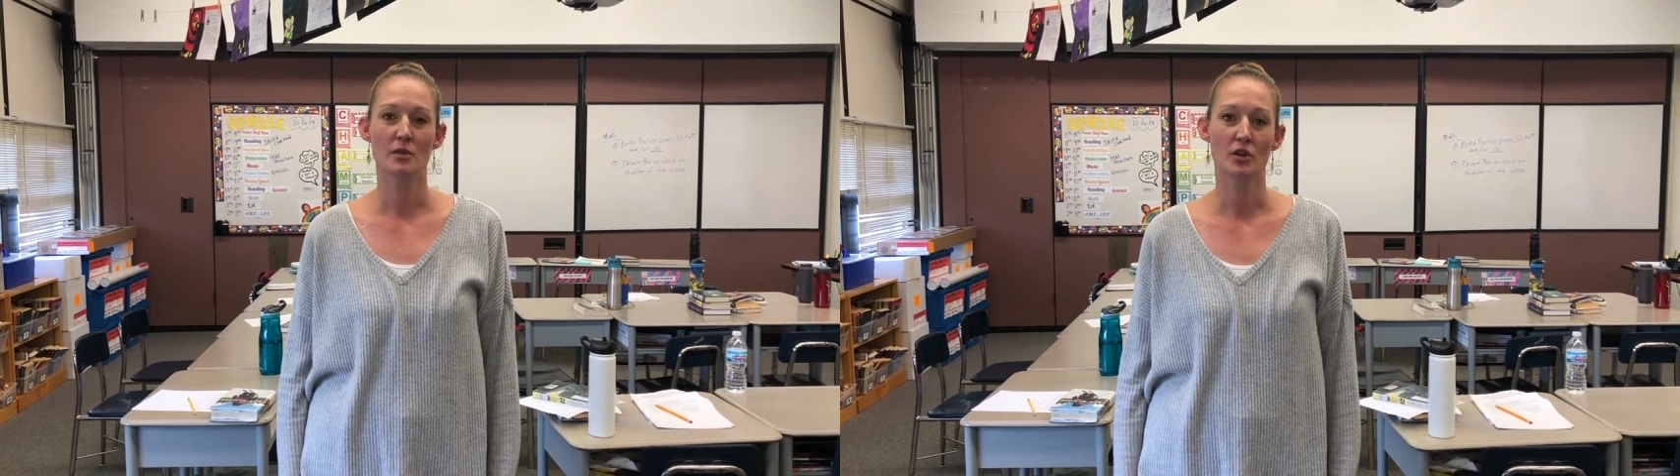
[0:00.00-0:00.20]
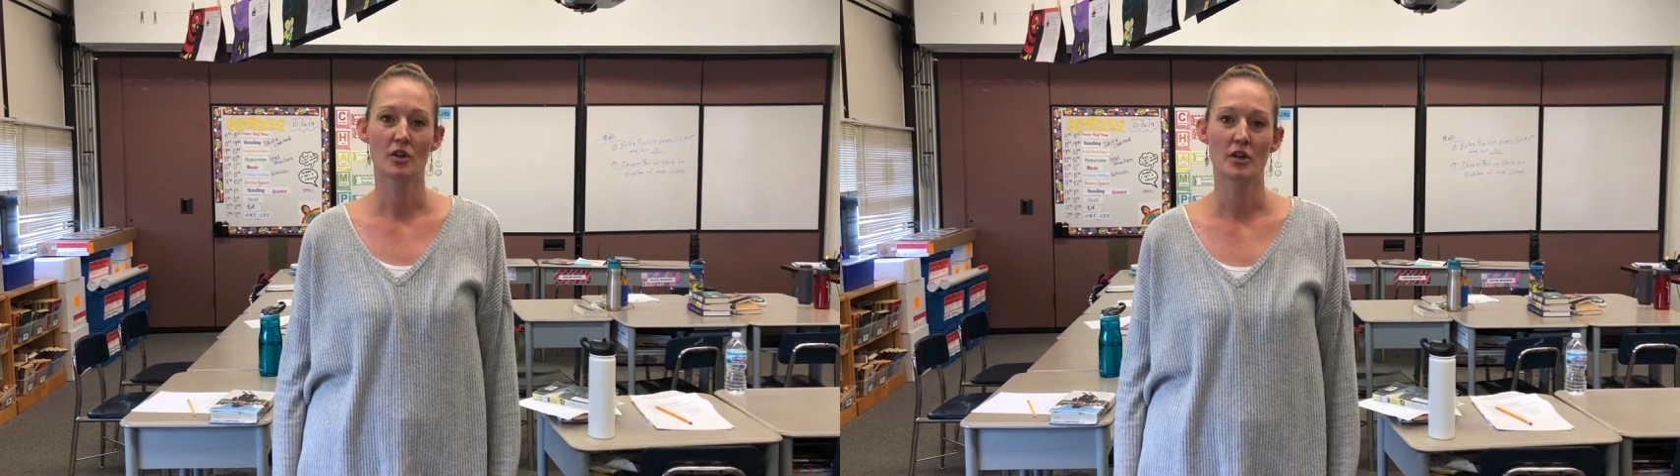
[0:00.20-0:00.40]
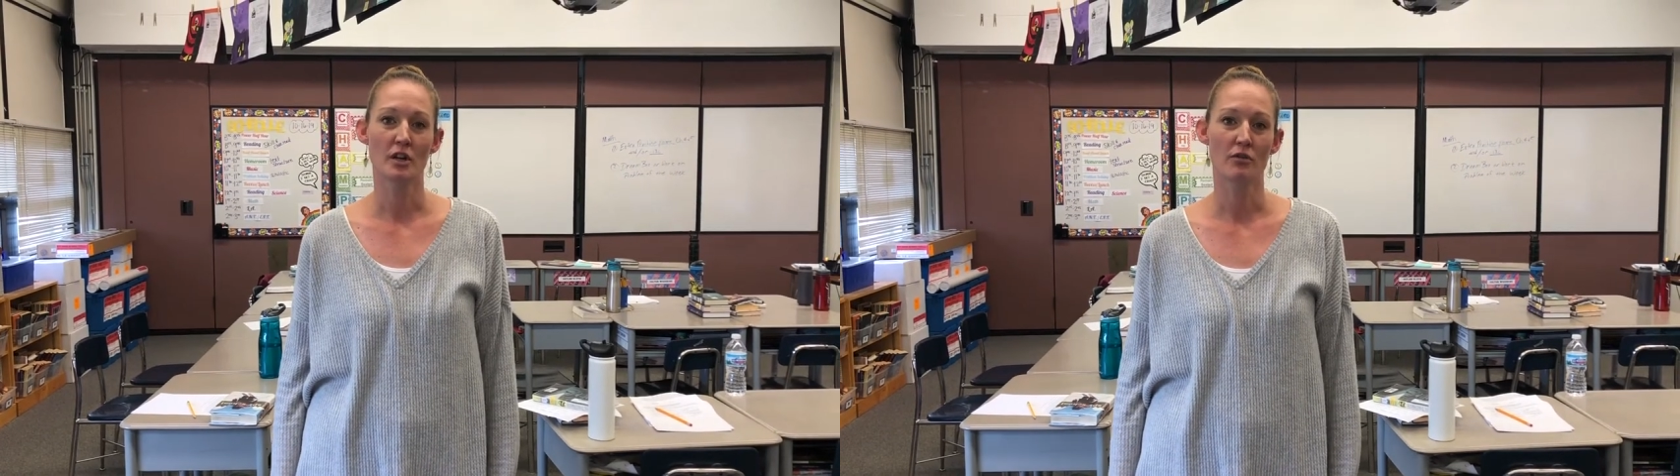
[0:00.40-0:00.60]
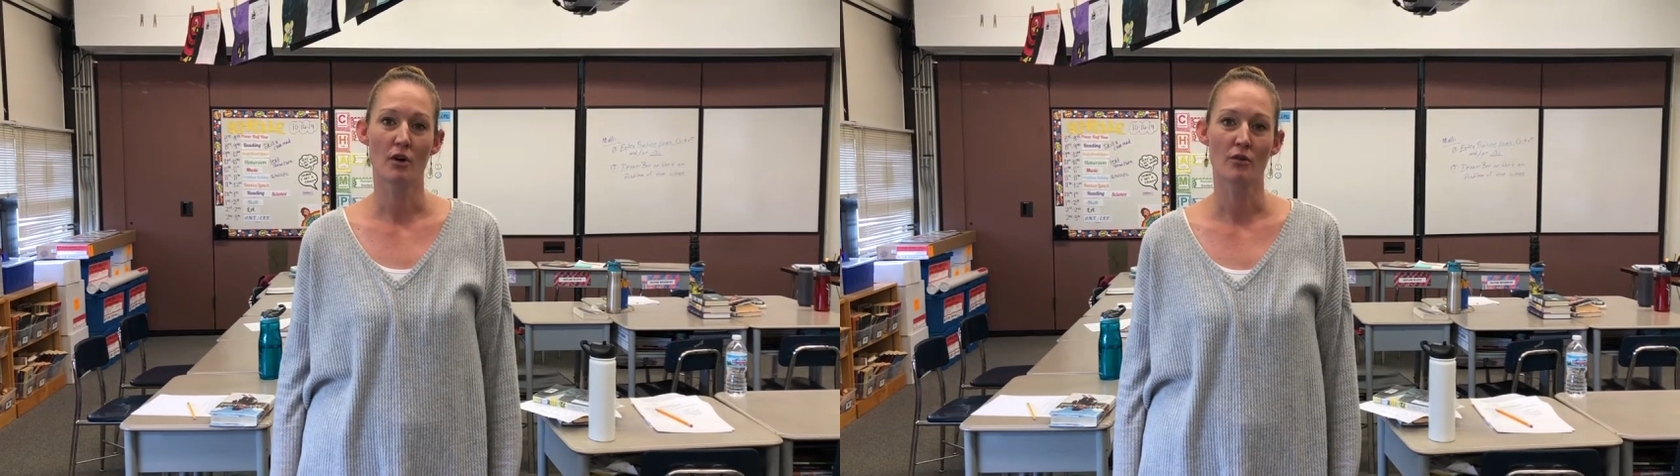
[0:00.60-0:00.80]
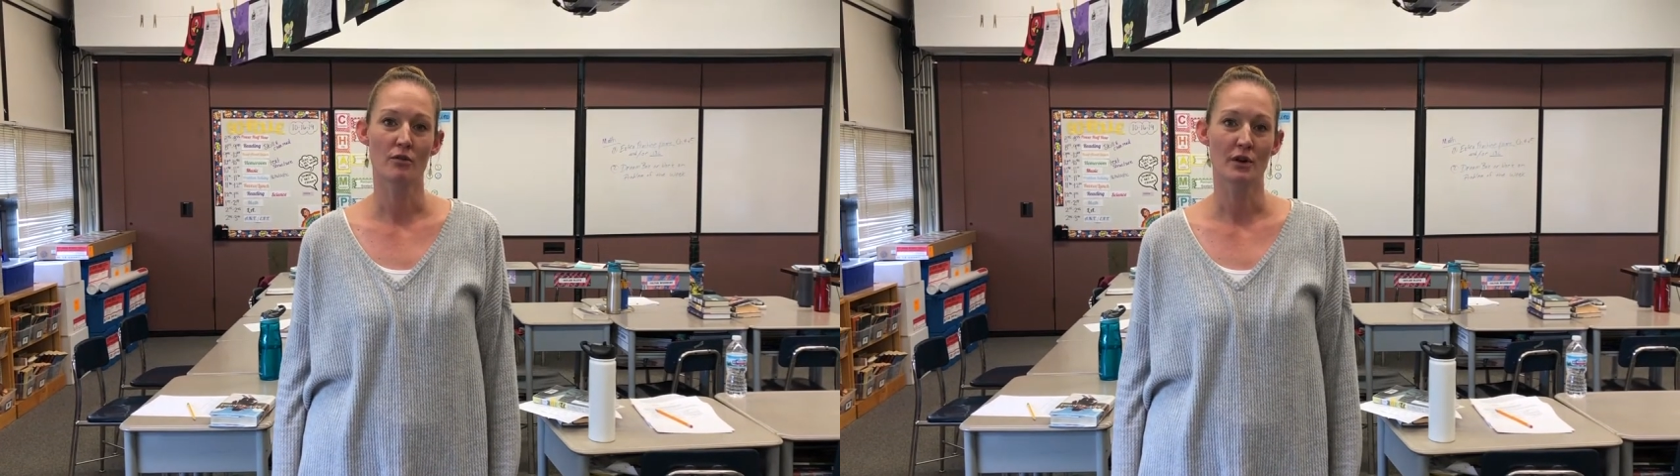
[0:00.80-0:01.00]
learn and
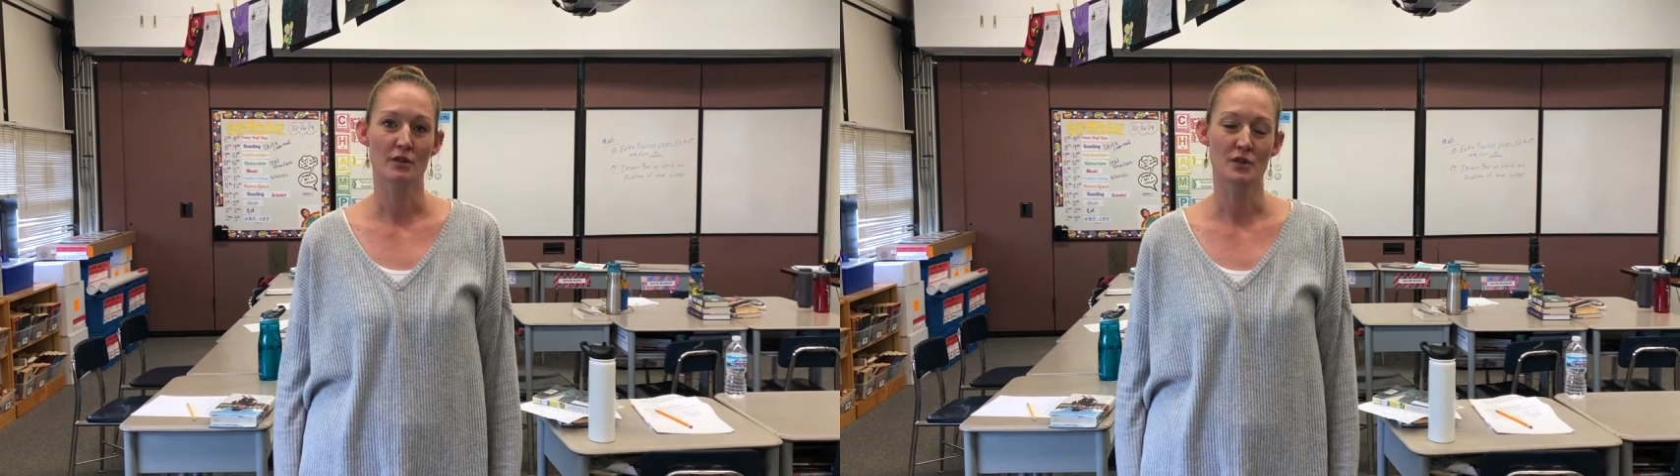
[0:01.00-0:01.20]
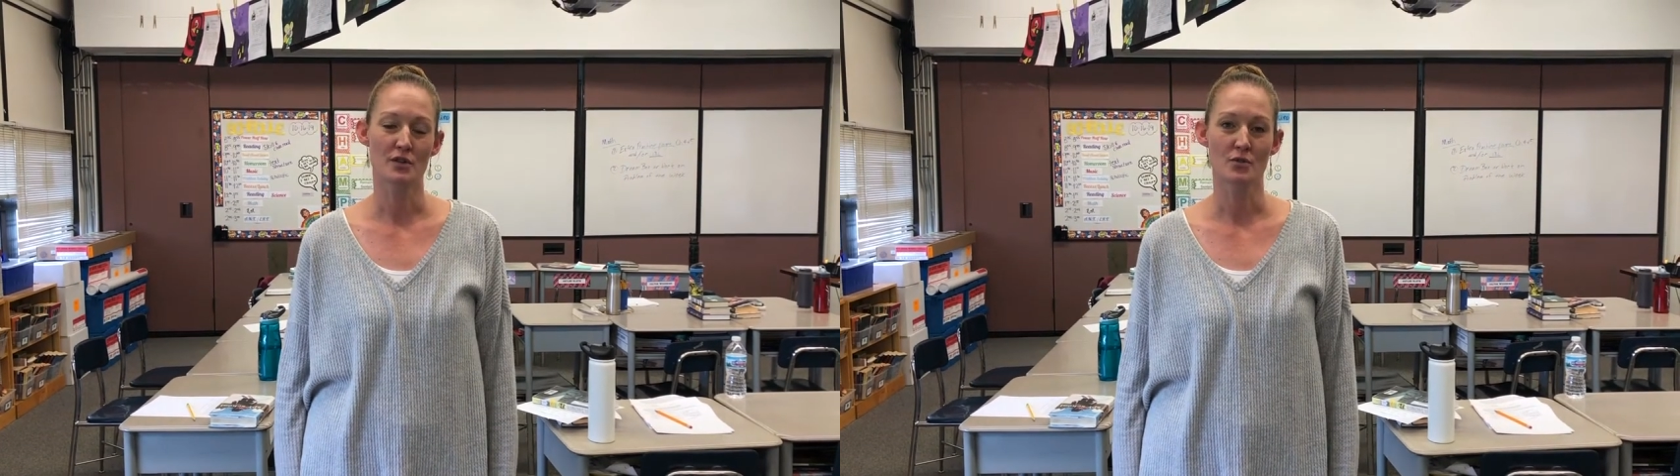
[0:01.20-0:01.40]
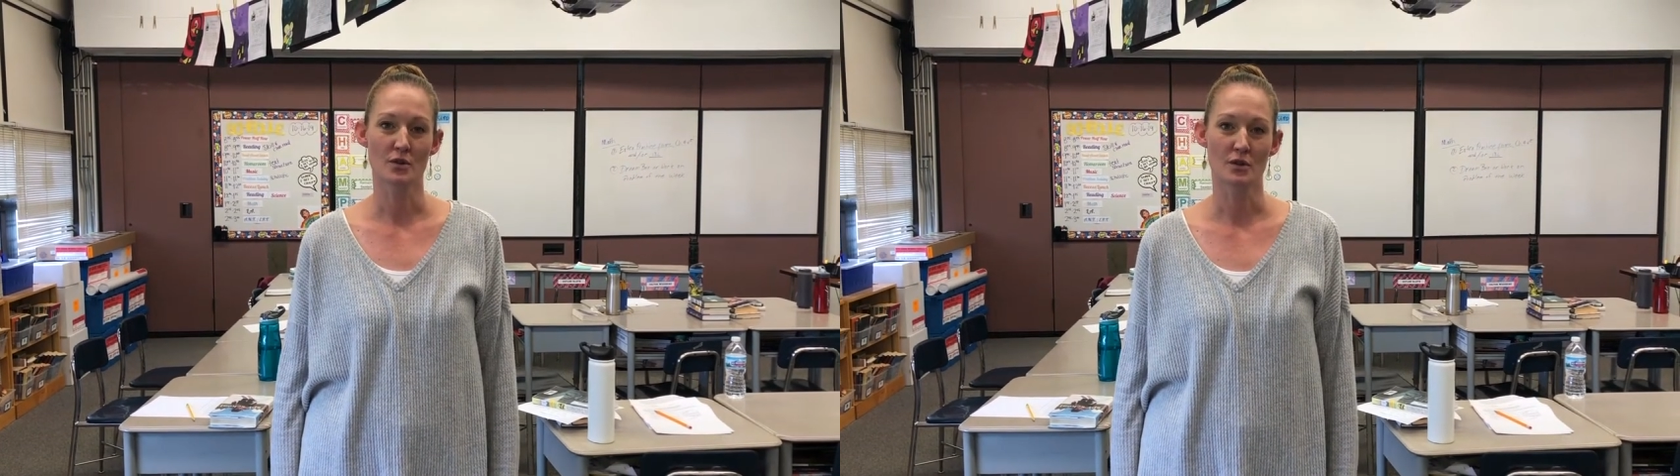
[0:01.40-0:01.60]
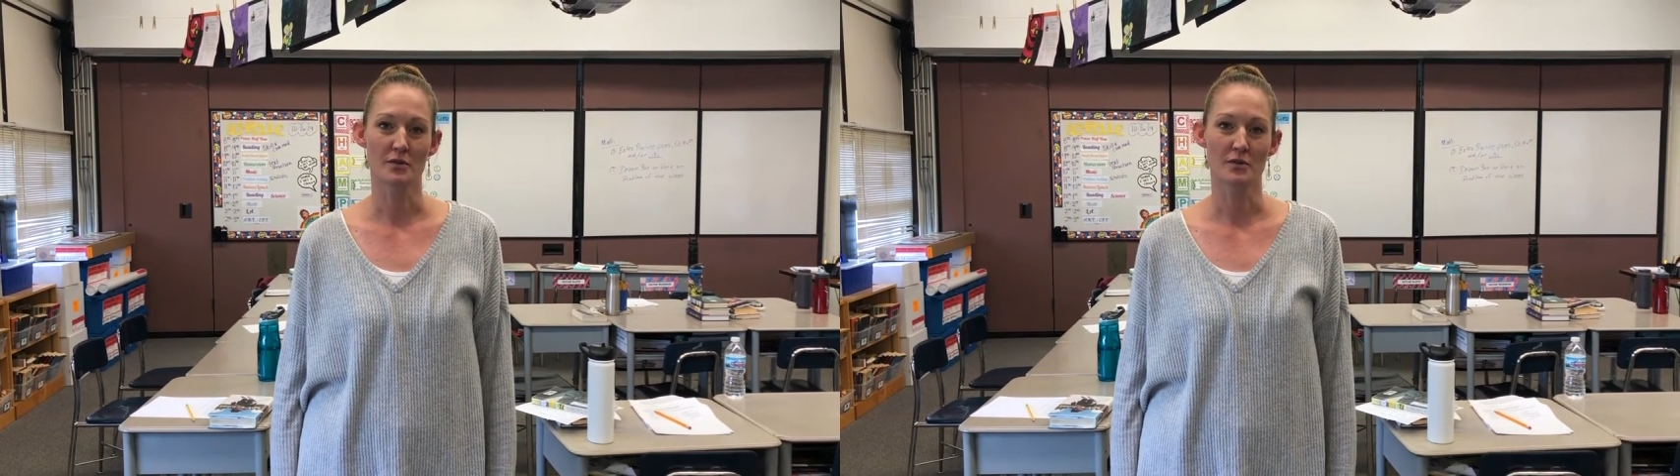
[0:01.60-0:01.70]
grow throughout their school